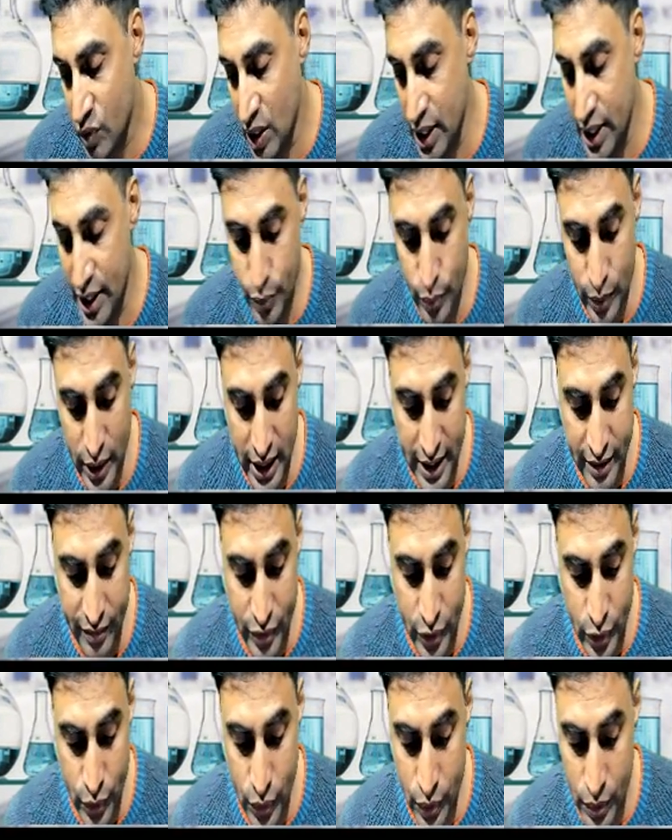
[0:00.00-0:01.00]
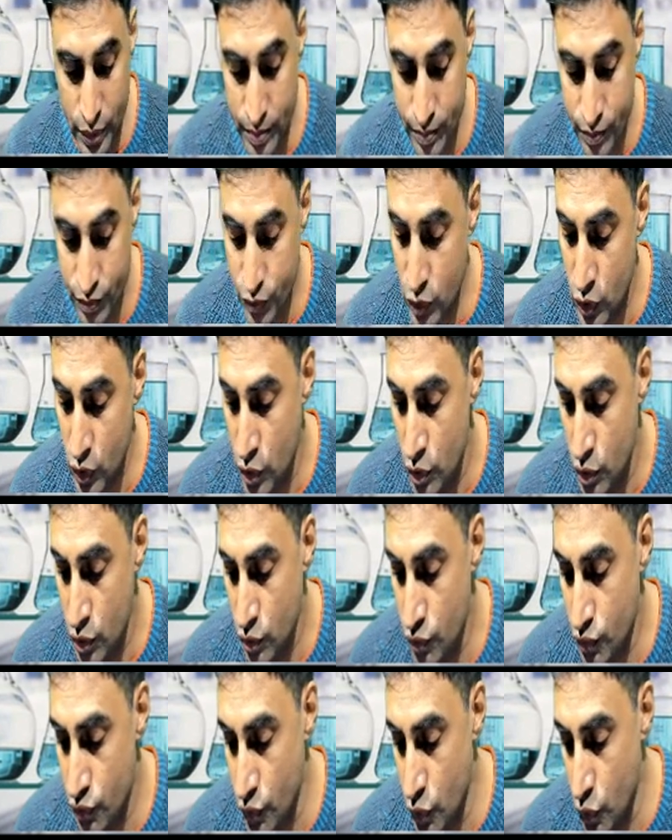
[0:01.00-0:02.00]
It will give you
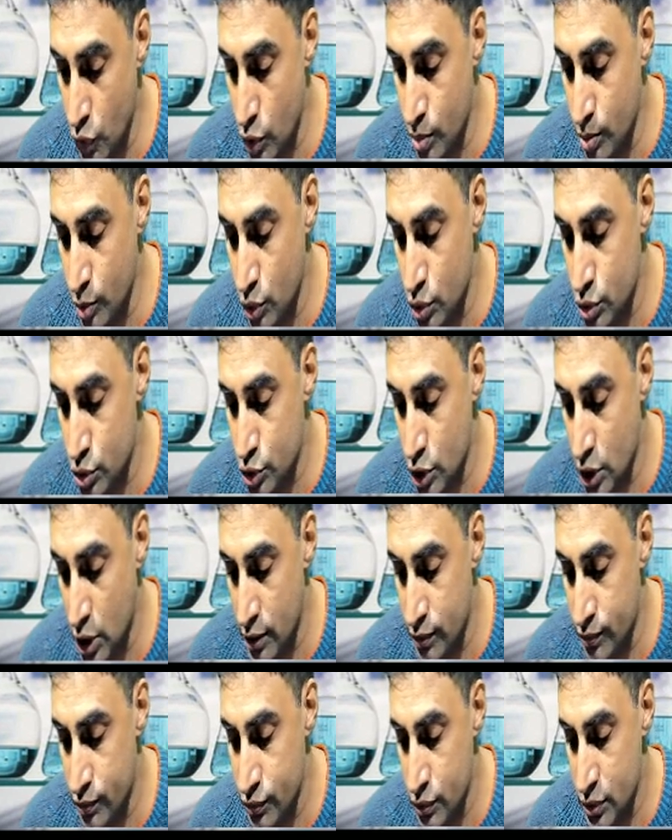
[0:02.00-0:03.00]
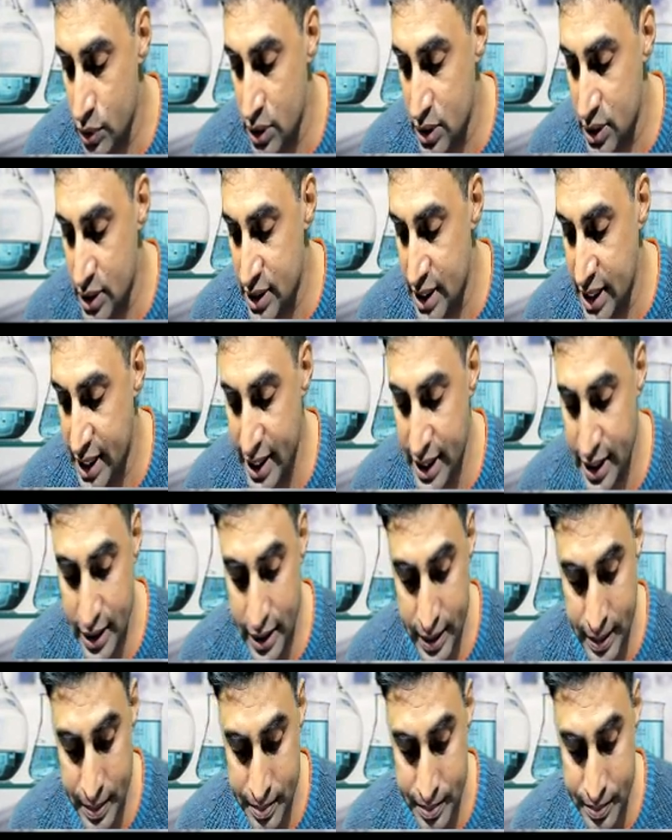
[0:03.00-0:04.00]
4 moles of
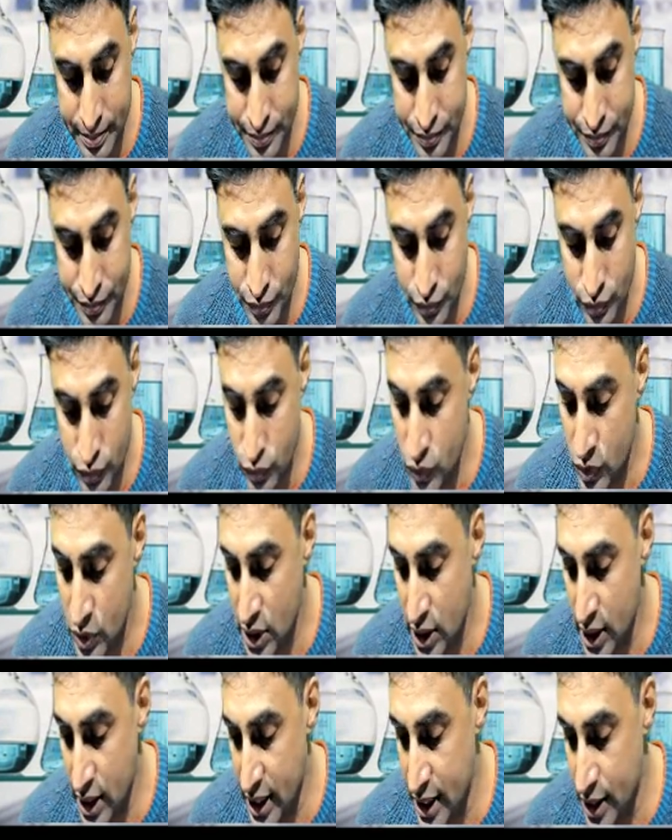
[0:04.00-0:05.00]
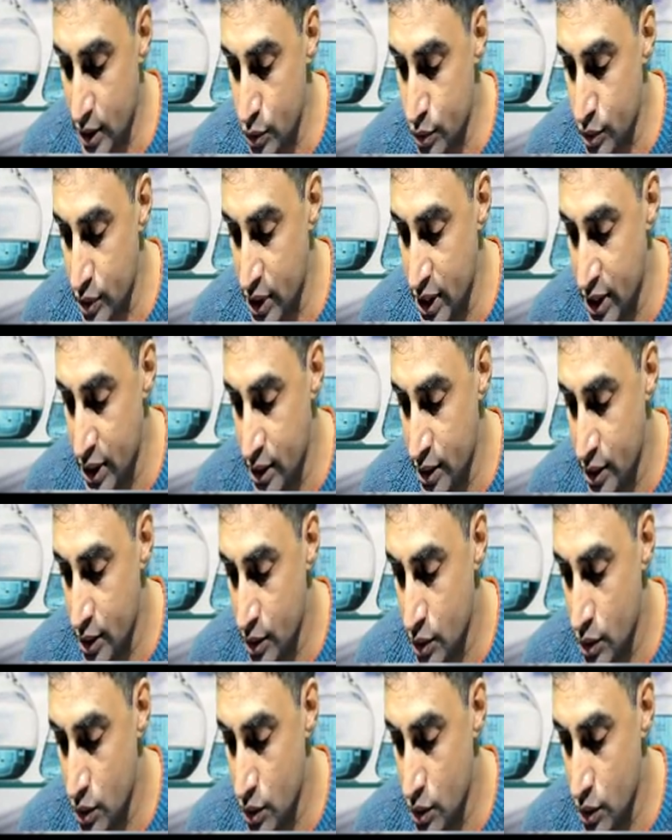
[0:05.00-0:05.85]
Zn, NO3